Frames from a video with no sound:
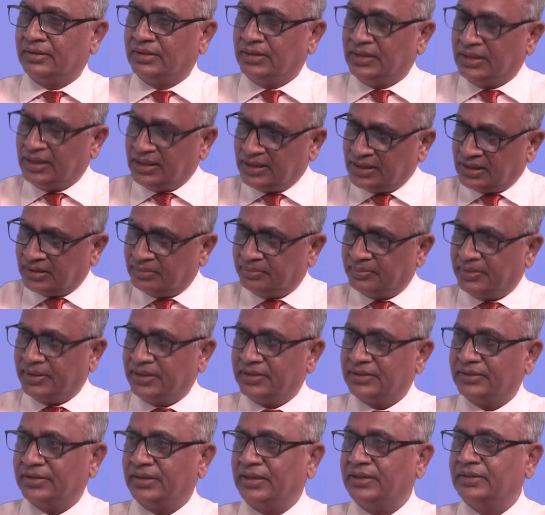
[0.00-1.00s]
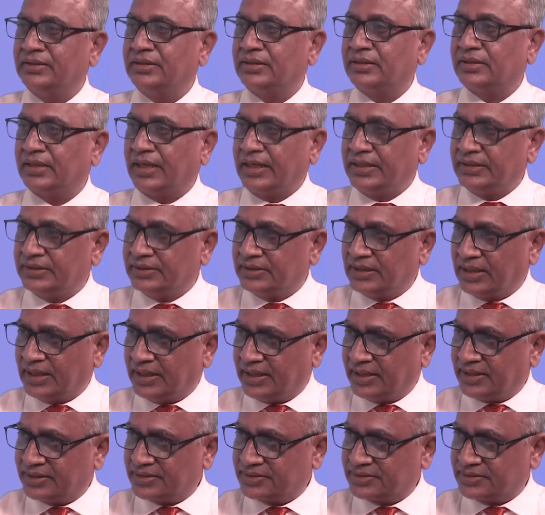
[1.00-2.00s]
little bit in the right
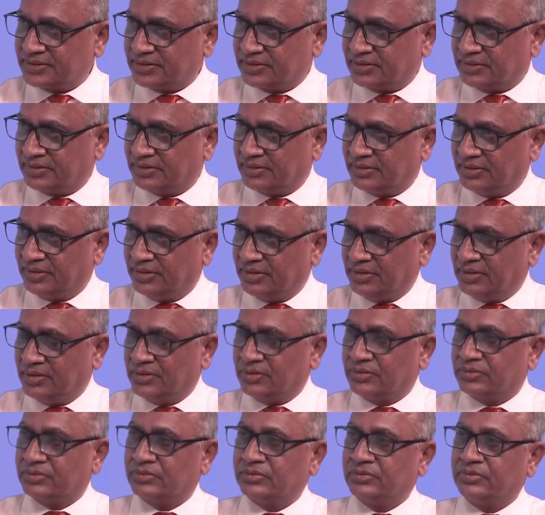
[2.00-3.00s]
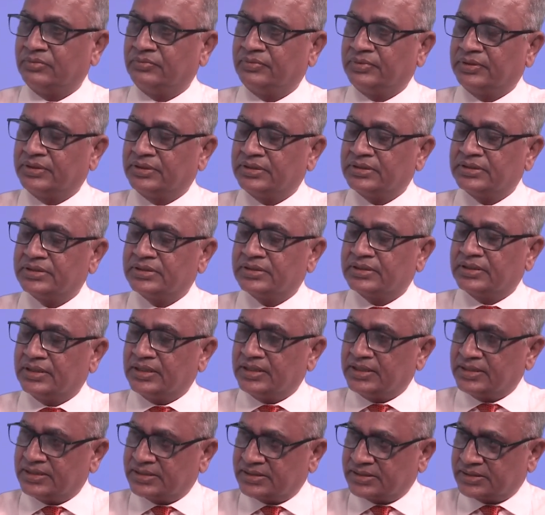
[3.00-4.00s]
direction towards
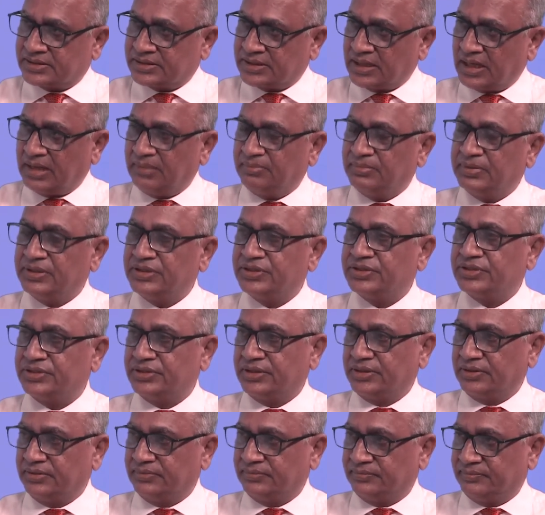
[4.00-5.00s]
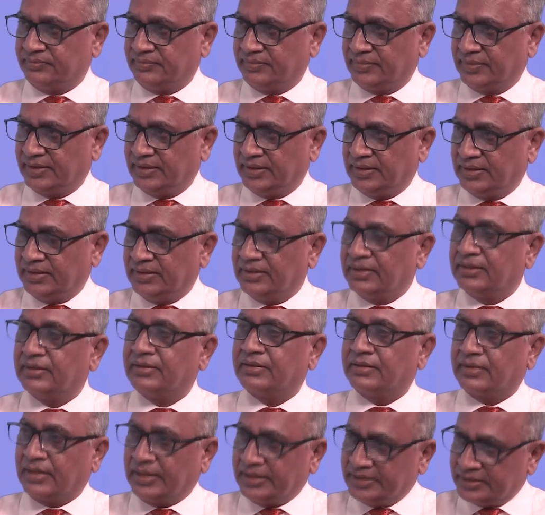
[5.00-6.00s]
establishing
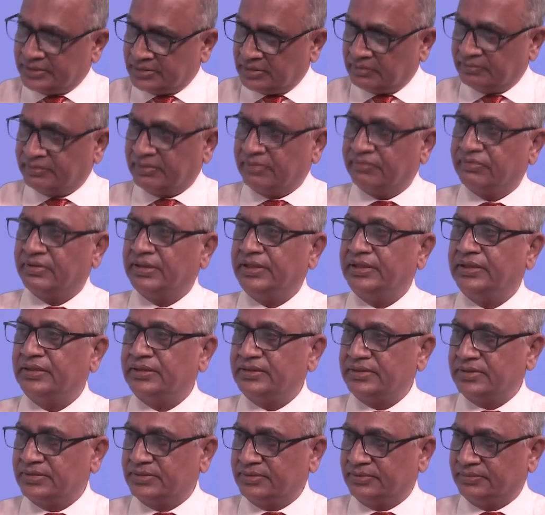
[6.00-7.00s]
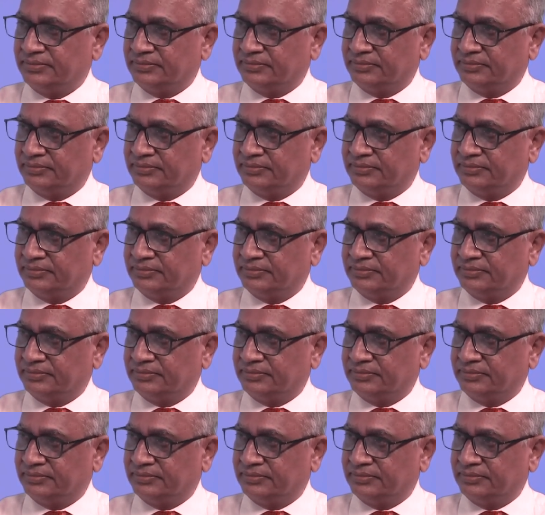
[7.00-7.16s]
right type of leaders,